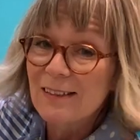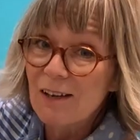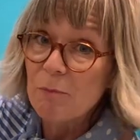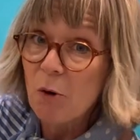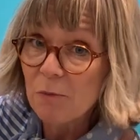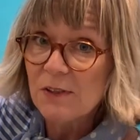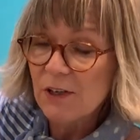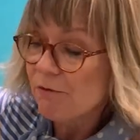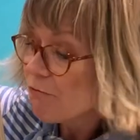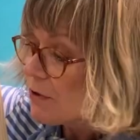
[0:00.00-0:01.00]
is, I promise
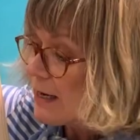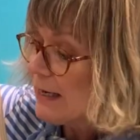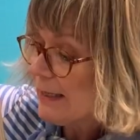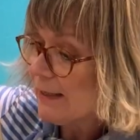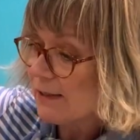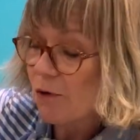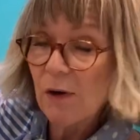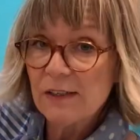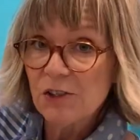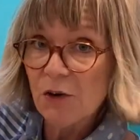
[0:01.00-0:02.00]
you, it really is
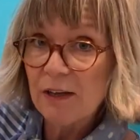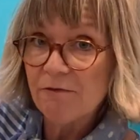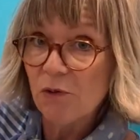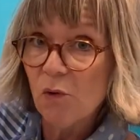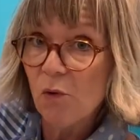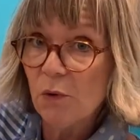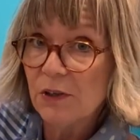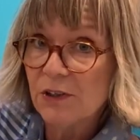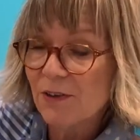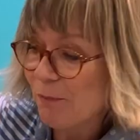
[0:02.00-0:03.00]
quite
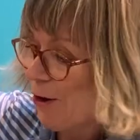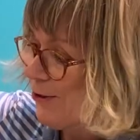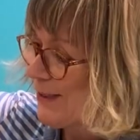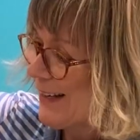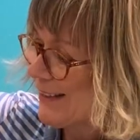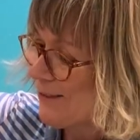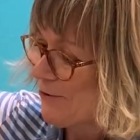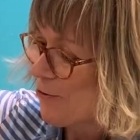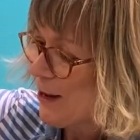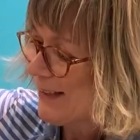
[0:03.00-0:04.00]
straightforward, the process of
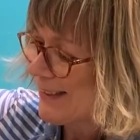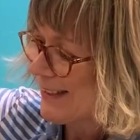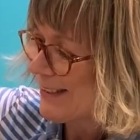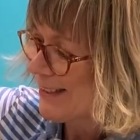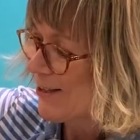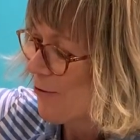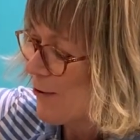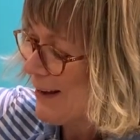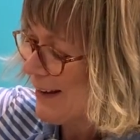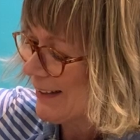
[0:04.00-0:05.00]
creating a
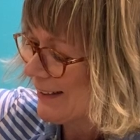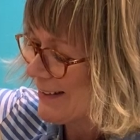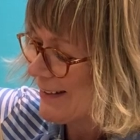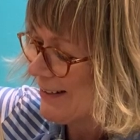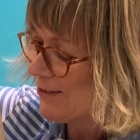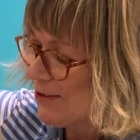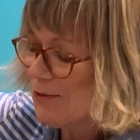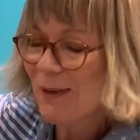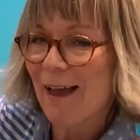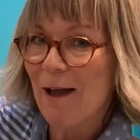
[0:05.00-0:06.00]
screen, and you do
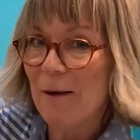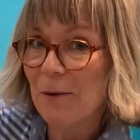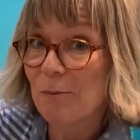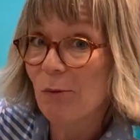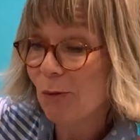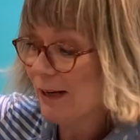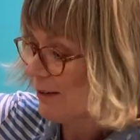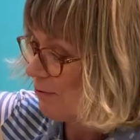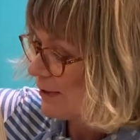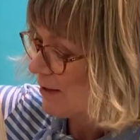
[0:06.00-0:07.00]
get
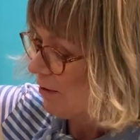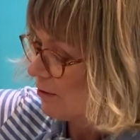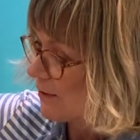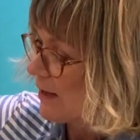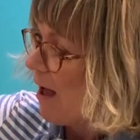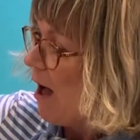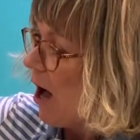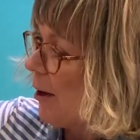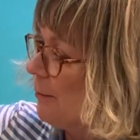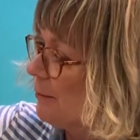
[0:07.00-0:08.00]
brilliant results.
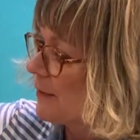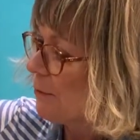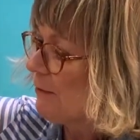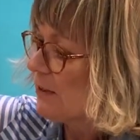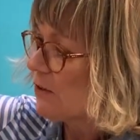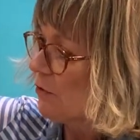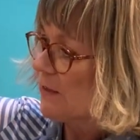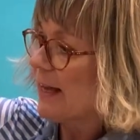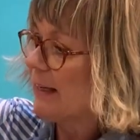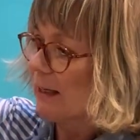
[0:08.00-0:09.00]
So I've just sort
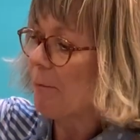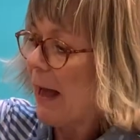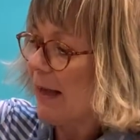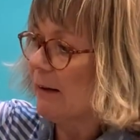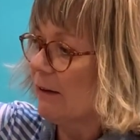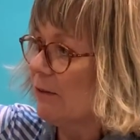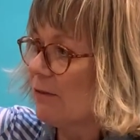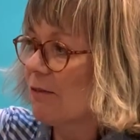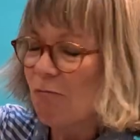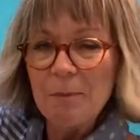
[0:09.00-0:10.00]
of taken a pattern
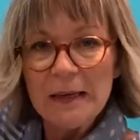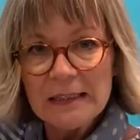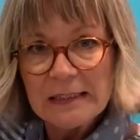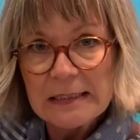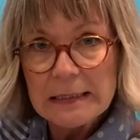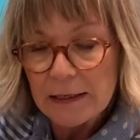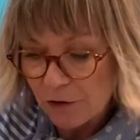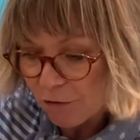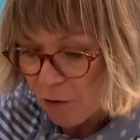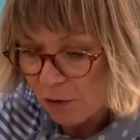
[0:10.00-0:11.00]
and repeated it
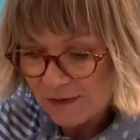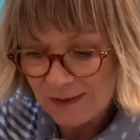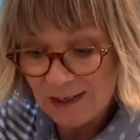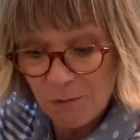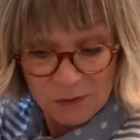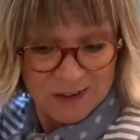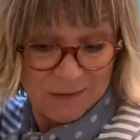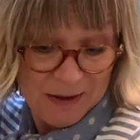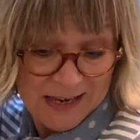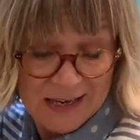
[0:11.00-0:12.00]
across because I want to
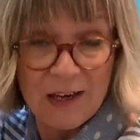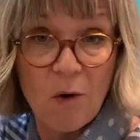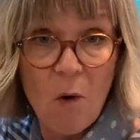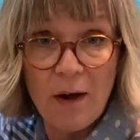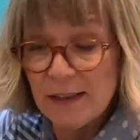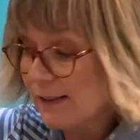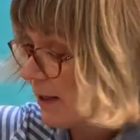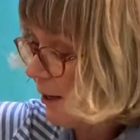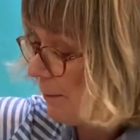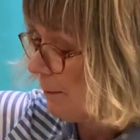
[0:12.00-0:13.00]
make it quite
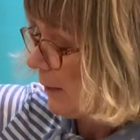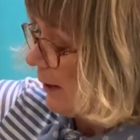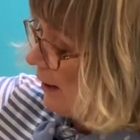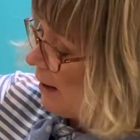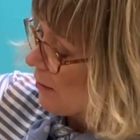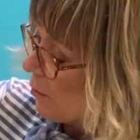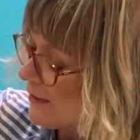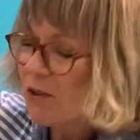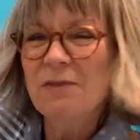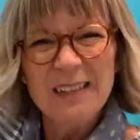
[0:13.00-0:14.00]

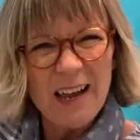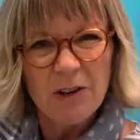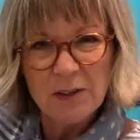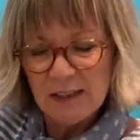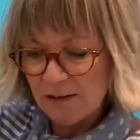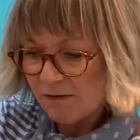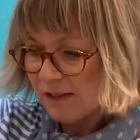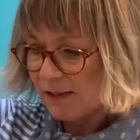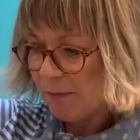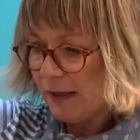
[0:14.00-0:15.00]
sort of decorative,
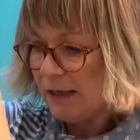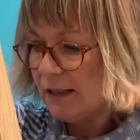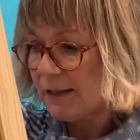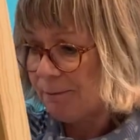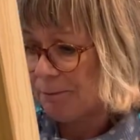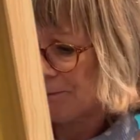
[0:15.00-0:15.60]
this piece.